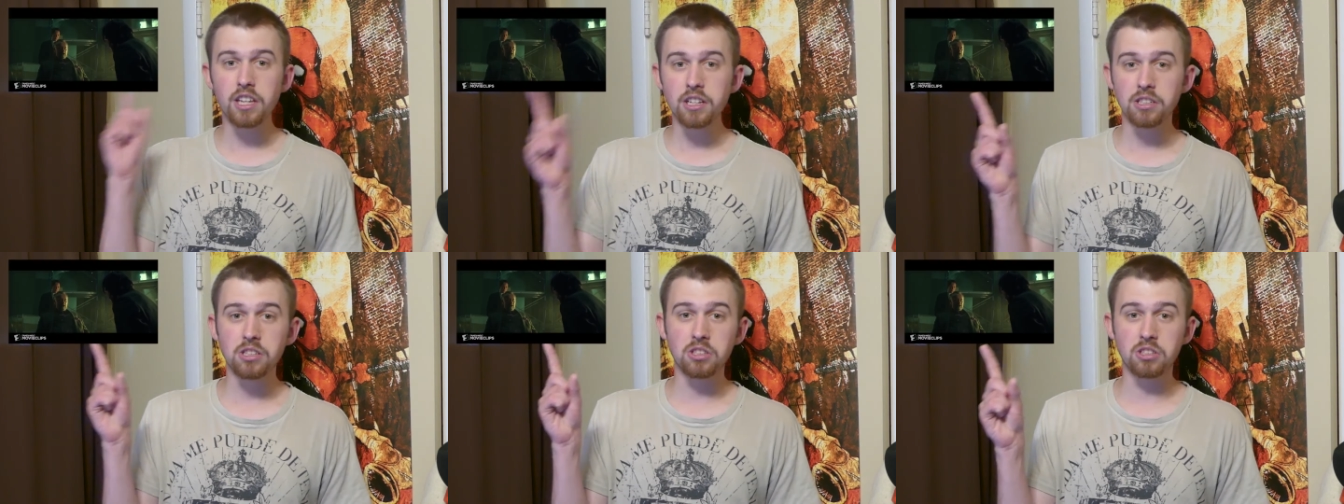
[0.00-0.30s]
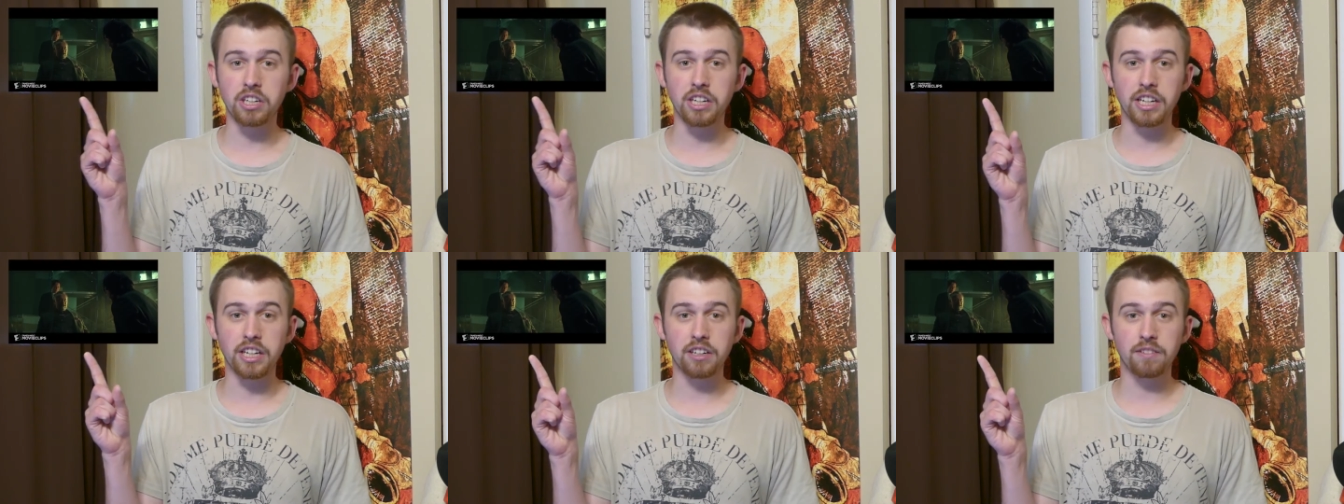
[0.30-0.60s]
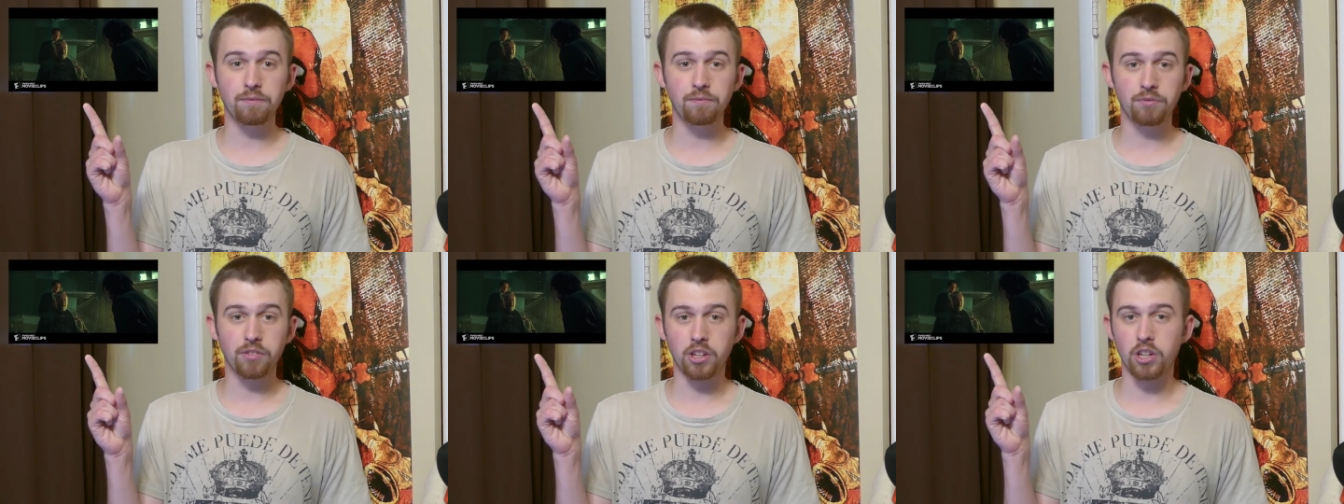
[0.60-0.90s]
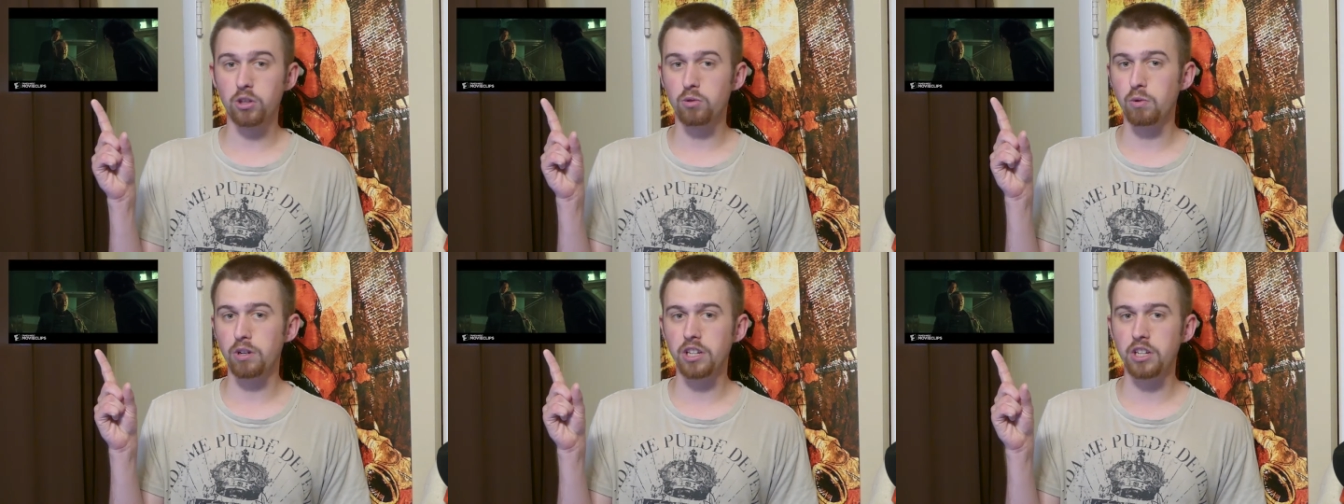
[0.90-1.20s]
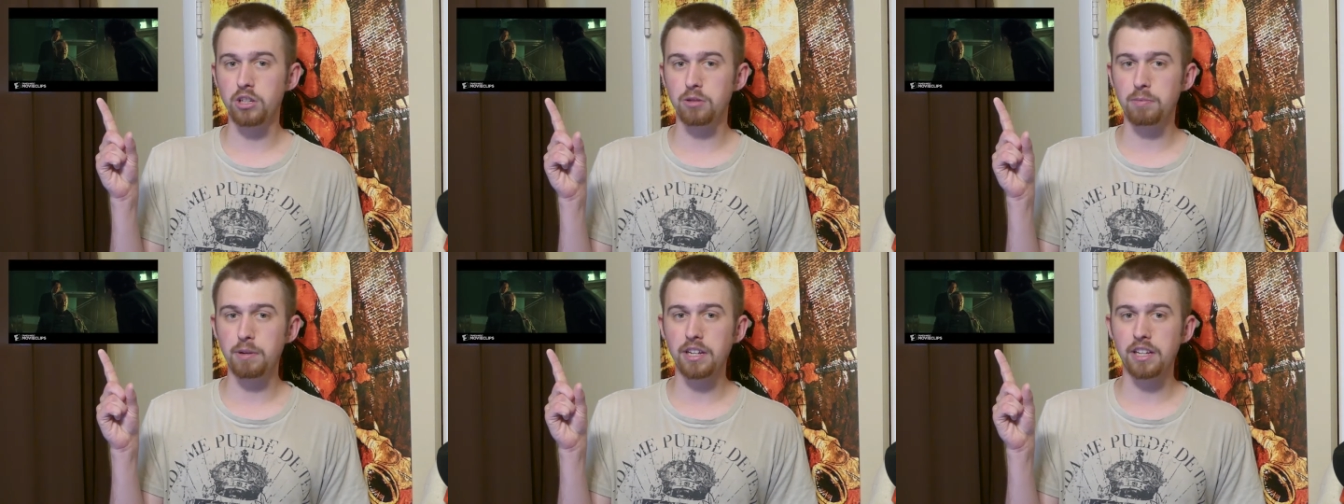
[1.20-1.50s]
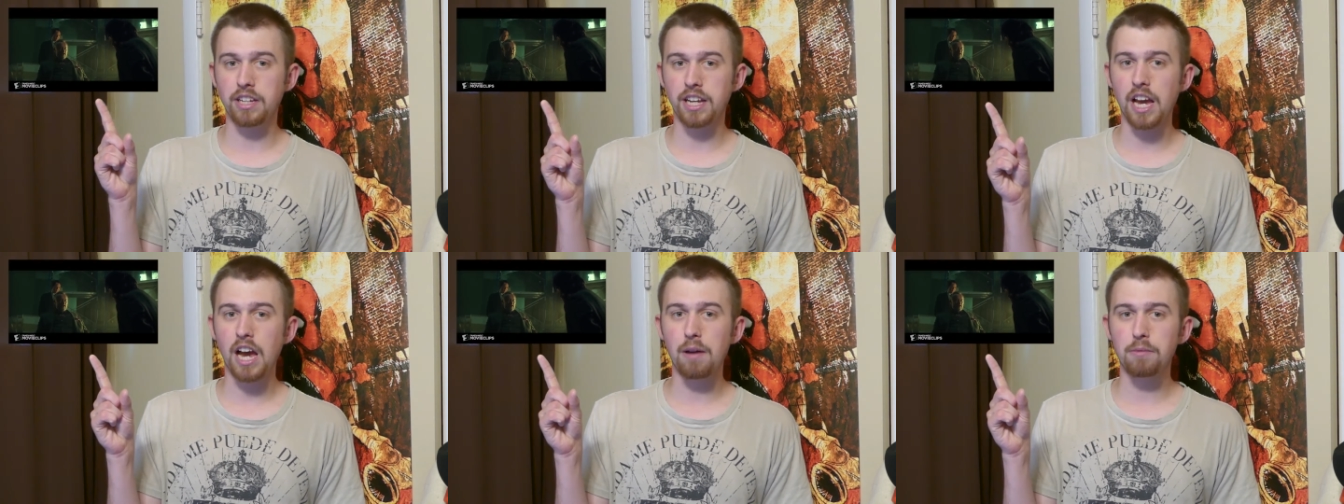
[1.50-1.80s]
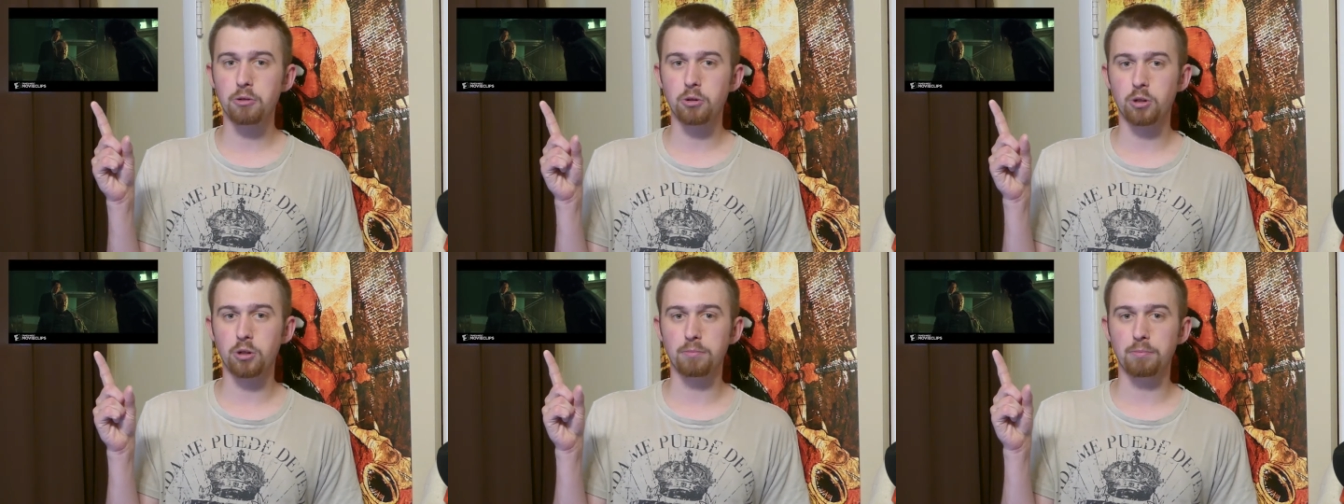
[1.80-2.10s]
This scene is when he's being
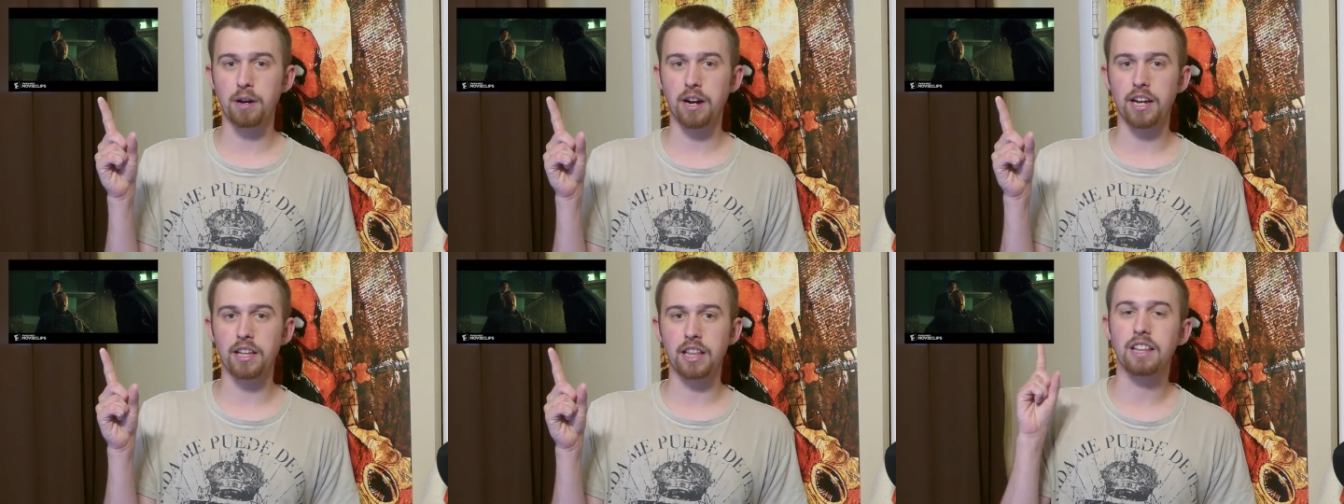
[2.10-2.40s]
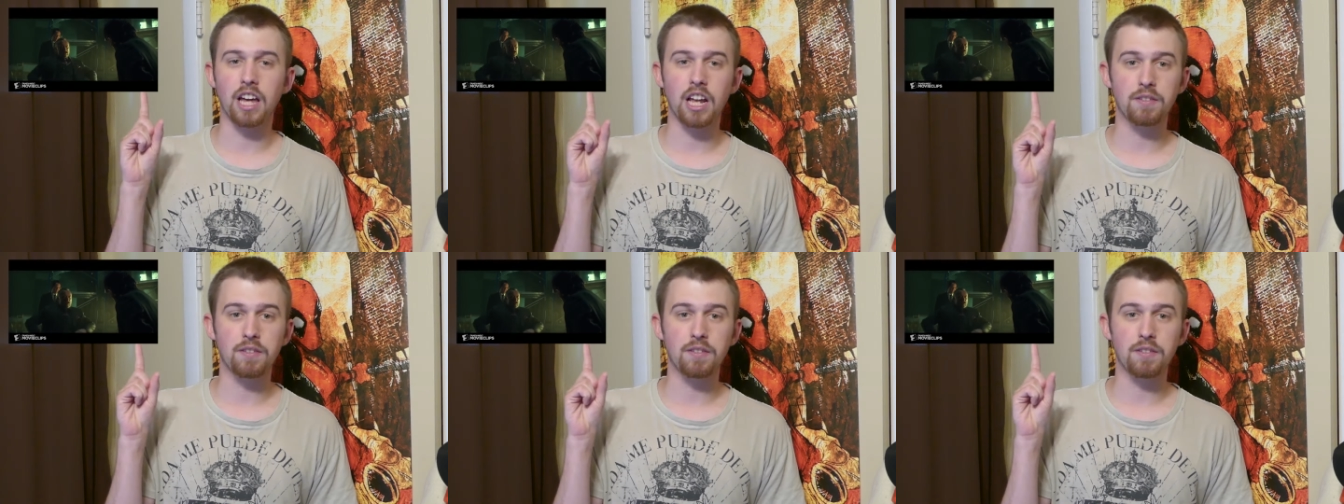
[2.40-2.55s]
captured by the